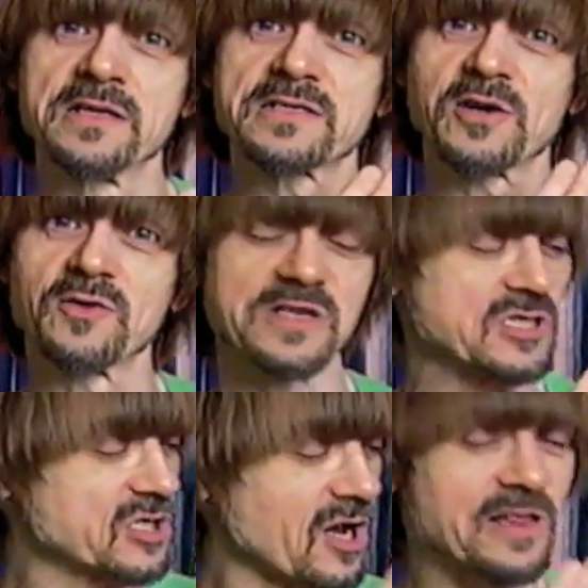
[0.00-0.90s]
So
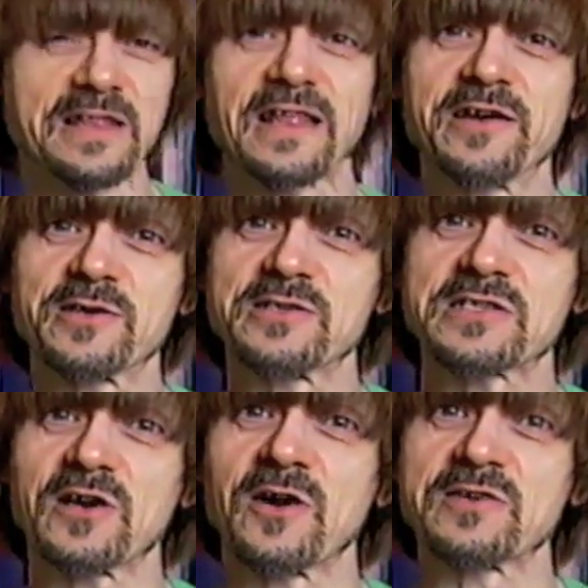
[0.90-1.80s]
these chocolate
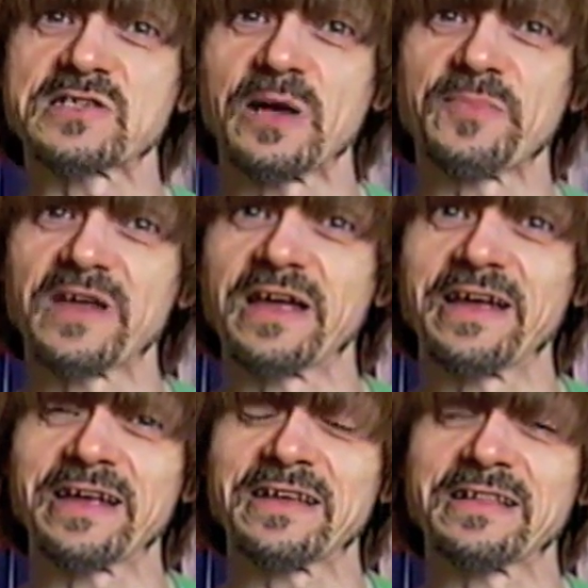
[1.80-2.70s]
letters are
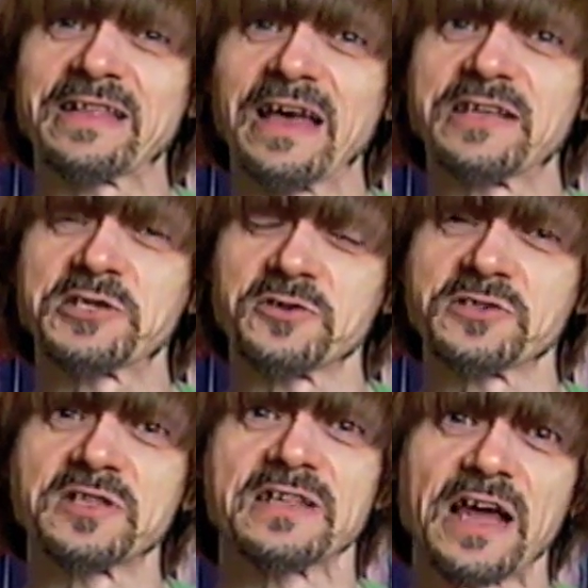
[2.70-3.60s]
something that
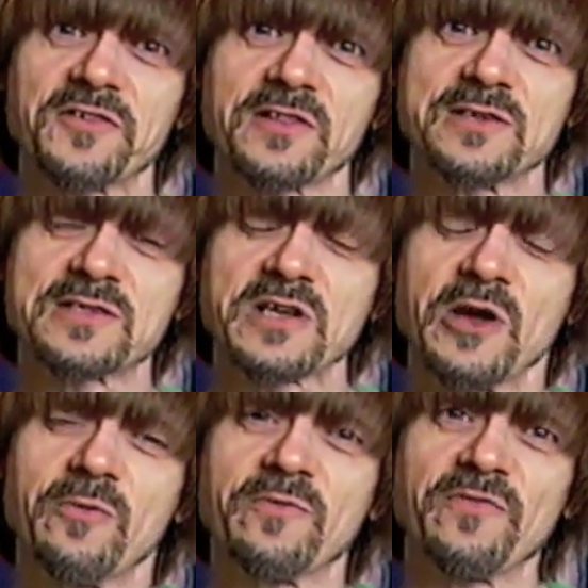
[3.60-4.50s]
children in the Netherlands
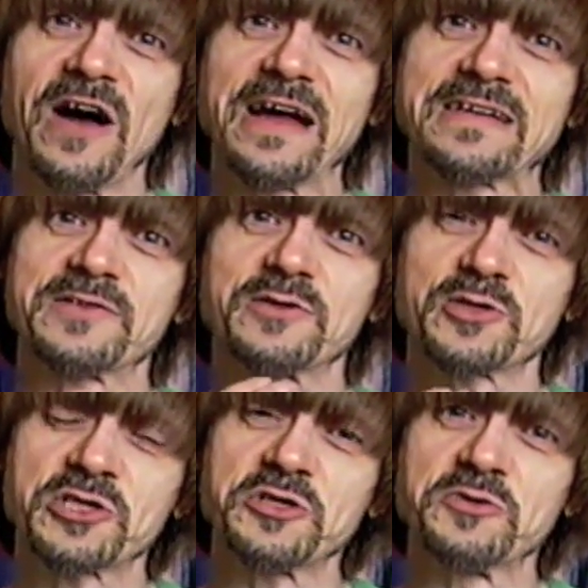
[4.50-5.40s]
will find in their
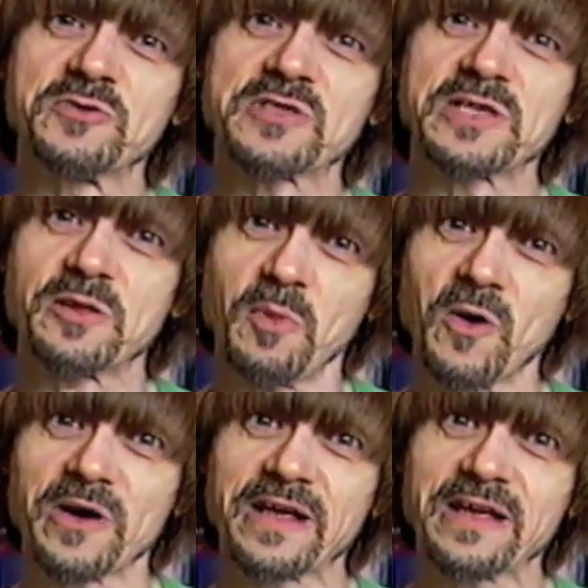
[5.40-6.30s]
shoes in the
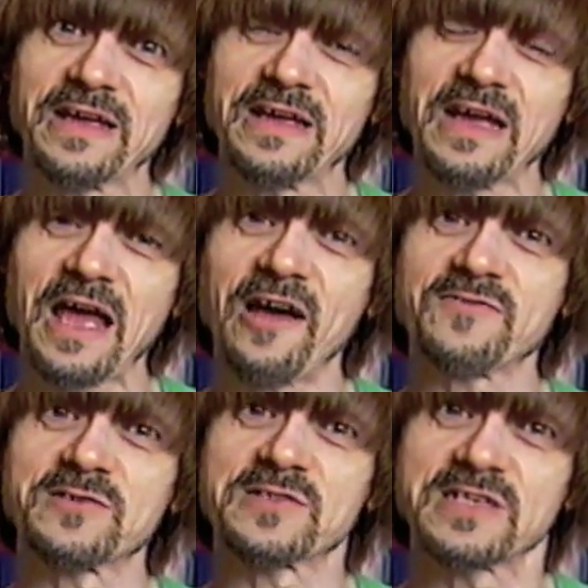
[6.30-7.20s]
morning
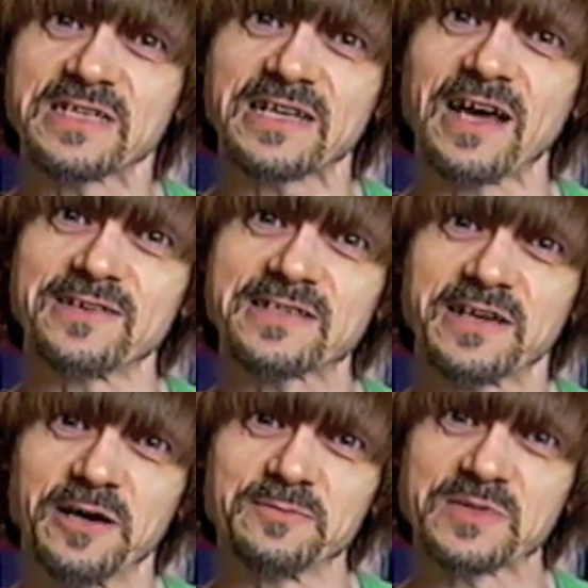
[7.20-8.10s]
after Santa Claus
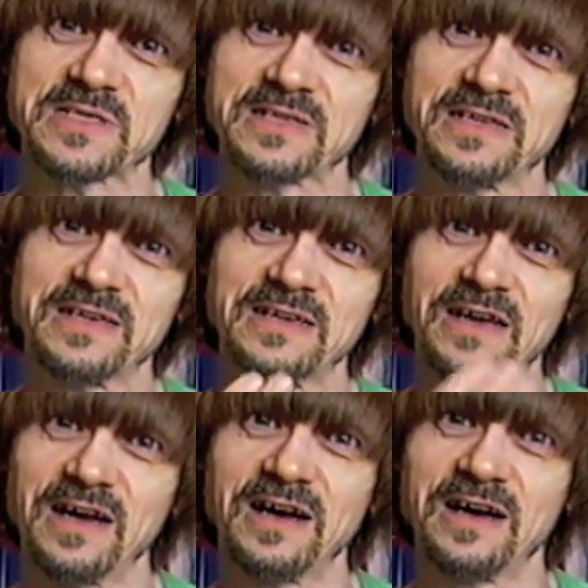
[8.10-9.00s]
comes
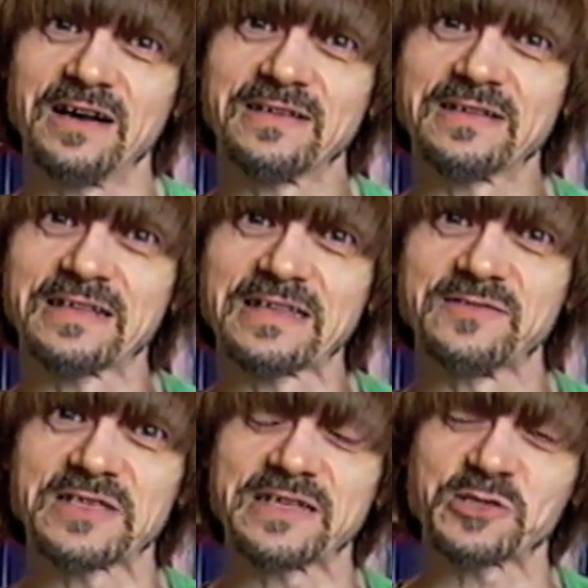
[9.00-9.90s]
and
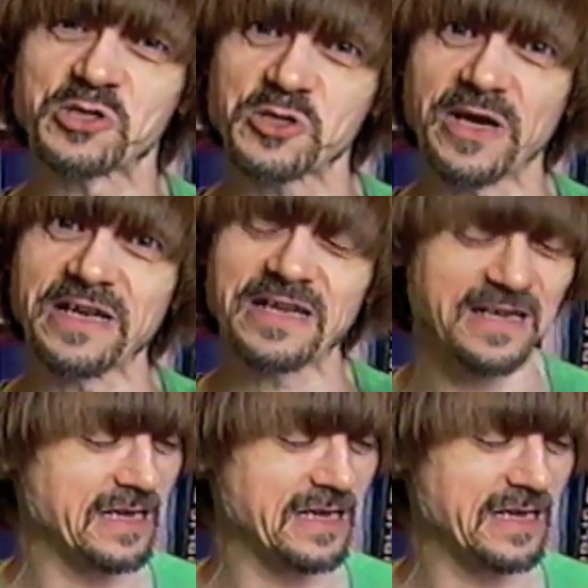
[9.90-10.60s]
leaves it as a treat.